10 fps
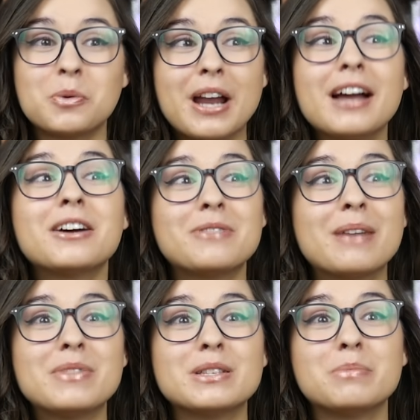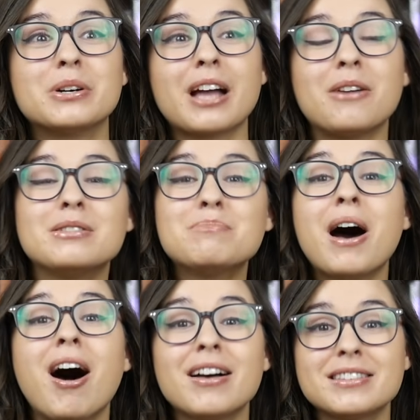When I unwrapped this book, I was
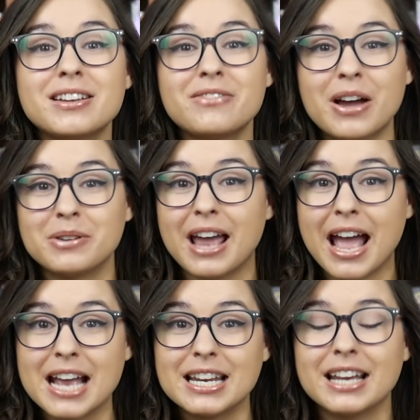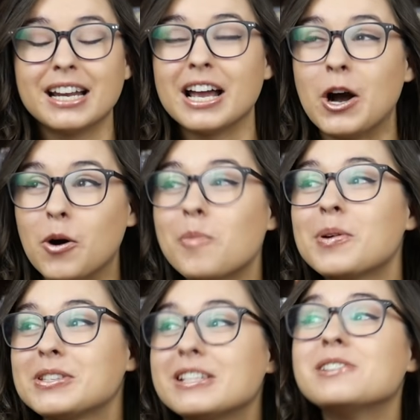positive I would hate it. I
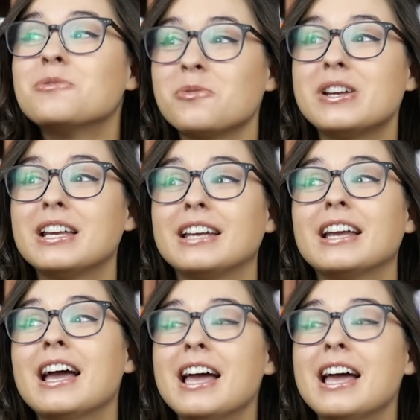almost didn't read it,